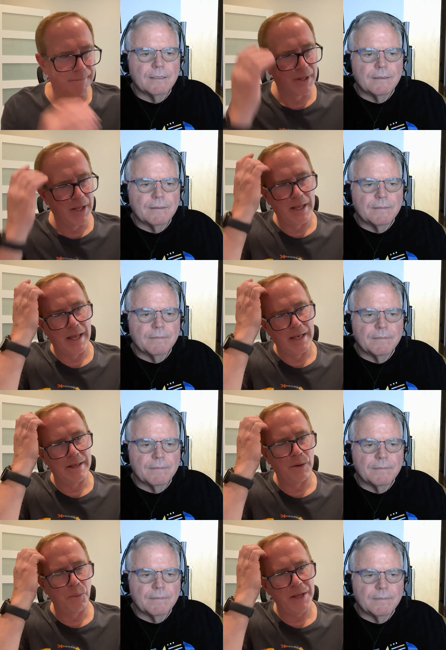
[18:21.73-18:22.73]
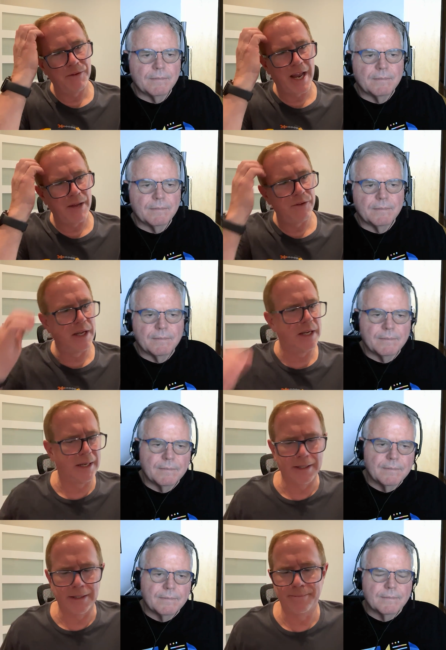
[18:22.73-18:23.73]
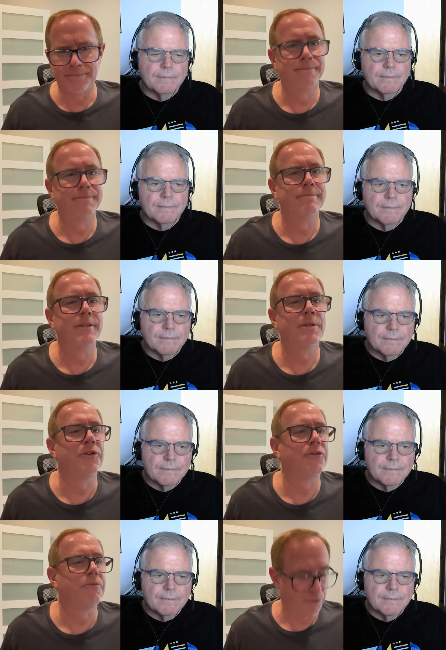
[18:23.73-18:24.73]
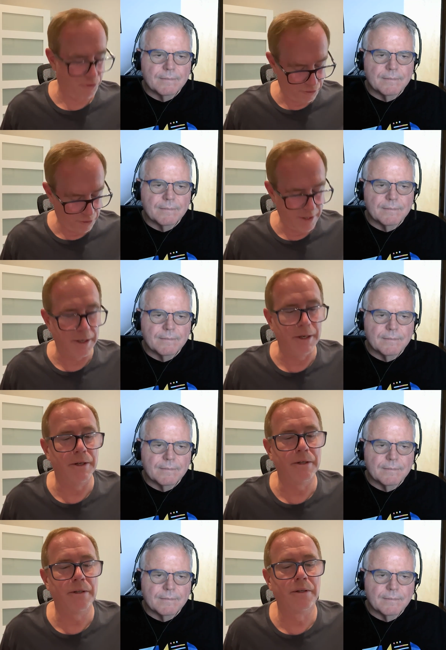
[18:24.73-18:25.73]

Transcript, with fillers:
Speaker 1: and uh, we even have a, uh, let me just try it here.